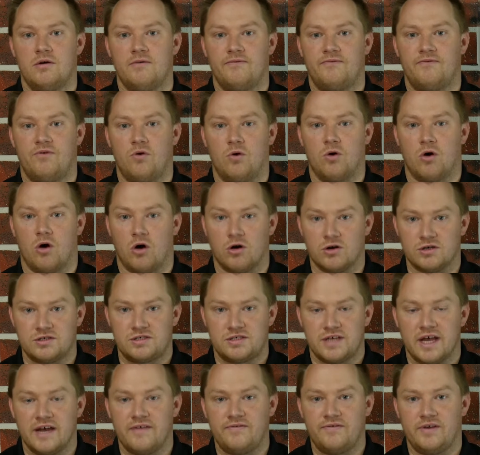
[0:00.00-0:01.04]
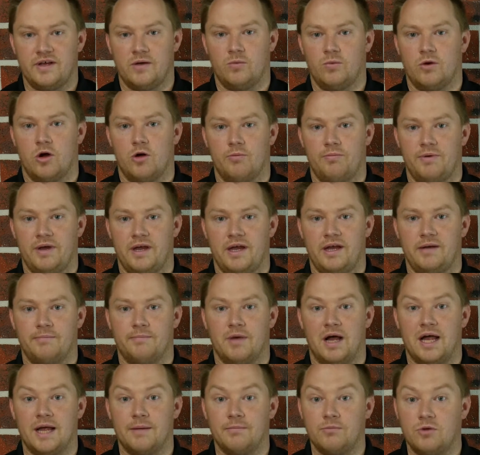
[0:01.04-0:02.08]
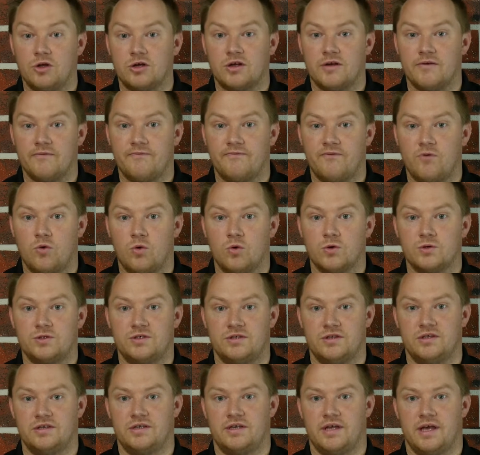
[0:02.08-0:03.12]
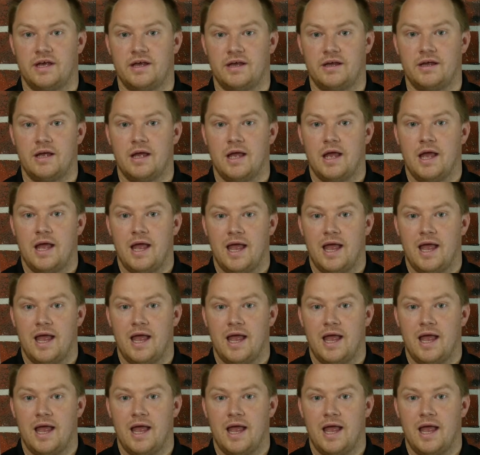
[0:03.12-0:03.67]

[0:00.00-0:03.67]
for our safety and well-being, but I'm looking forward to the day